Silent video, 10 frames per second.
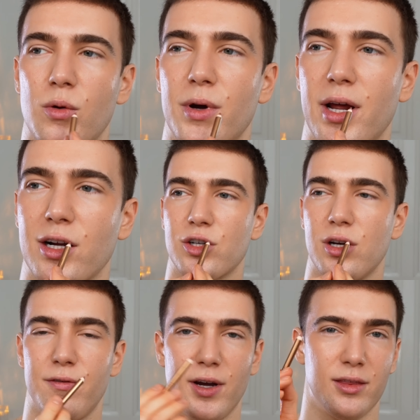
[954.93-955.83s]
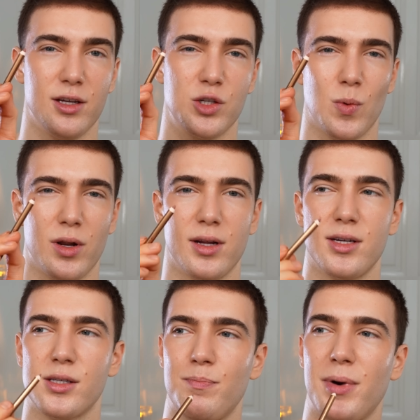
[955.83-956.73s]
but actually I find this one
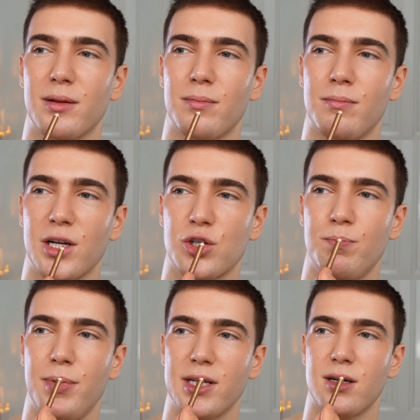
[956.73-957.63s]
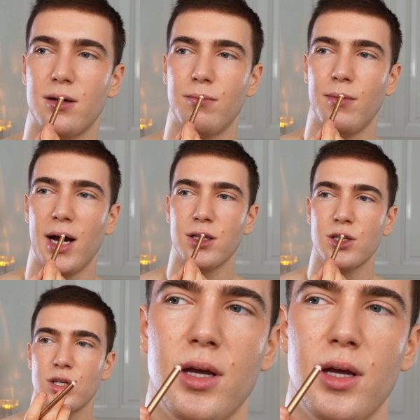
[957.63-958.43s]
is a much better match.